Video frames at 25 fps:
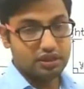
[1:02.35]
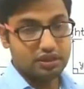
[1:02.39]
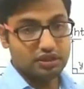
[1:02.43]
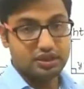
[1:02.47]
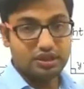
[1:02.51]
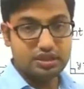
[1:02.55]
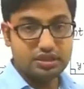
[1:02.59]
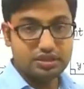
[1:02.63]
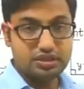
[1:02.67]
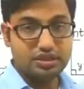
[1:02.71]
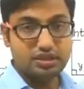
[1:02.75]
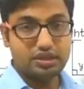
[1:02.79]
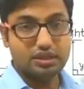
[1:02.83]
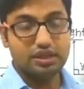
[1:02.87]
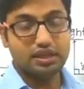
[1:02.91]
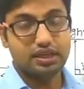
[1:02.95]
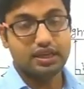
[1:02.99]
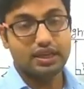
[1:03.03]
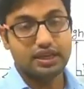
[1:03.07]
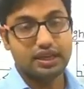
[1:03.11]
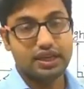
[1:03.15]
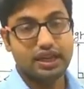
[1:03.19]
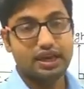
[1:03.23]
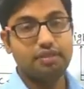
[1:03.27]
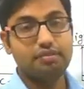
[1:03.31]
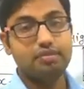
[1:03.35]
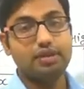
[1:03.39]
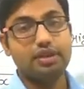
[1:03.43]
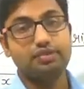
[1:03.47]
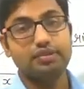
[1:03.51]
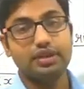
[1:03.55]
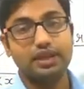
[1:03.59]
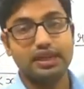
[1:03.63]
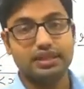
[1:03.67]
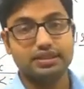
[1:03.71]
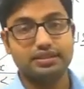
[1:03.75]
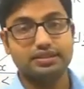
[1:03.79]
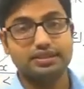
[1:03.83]
This can be,
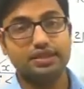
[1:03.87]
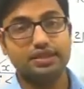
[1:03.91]
we can